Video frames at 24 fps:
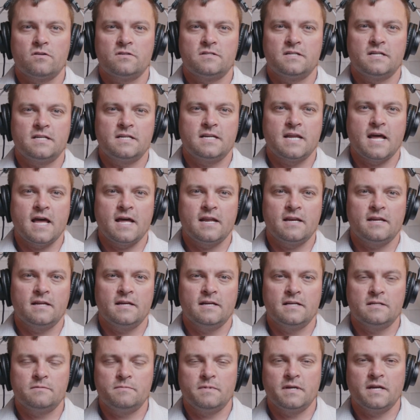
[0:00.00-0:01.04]
in debt
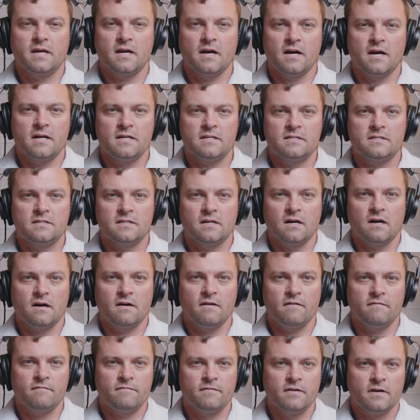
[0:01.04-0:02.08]
is because
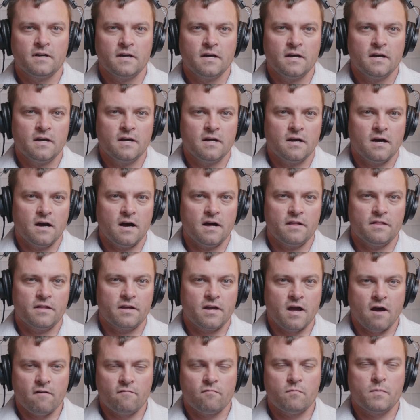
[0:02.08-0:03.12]
of the
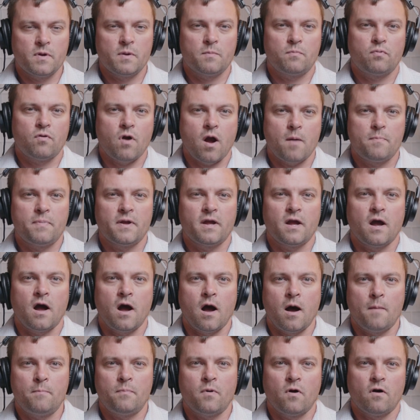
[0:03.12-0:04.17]
government propping
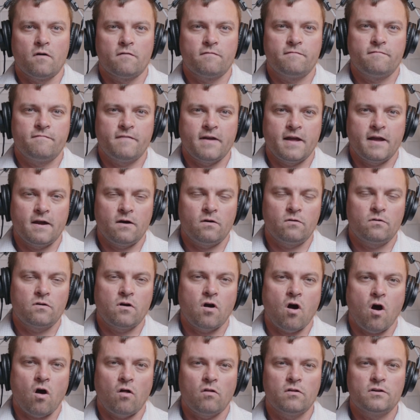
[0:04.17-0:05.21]
up our failed
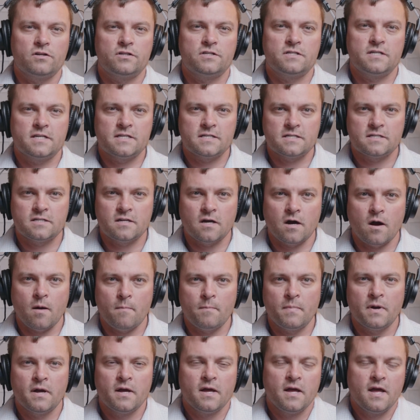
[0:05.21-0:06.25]
college
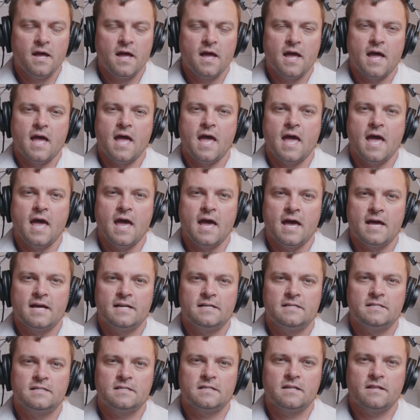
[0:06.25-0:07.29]
system,
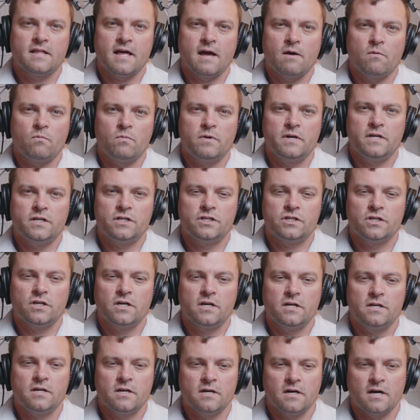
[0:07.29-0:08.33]
and that we
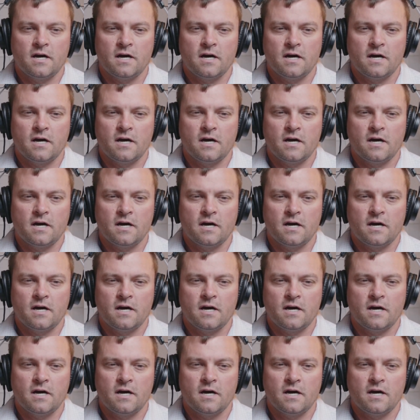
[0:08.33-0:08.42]
should,